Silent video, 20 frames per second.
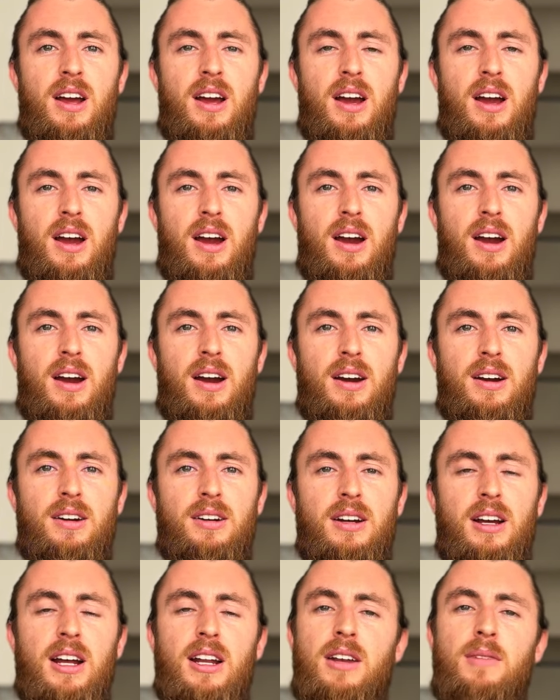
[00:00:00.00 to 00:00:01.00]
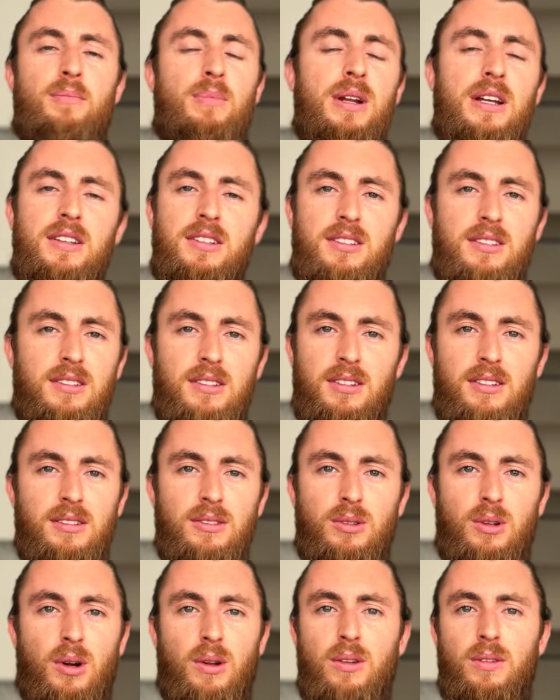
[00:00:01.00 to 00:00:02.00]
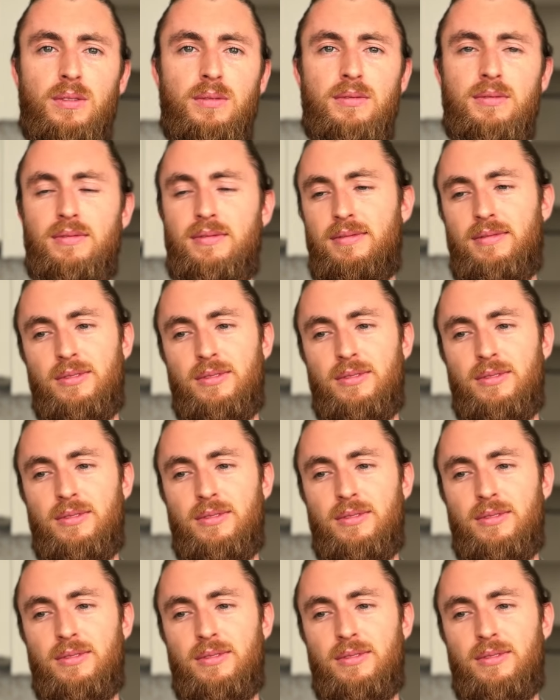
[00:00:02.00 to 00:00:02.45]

Uh, and please don't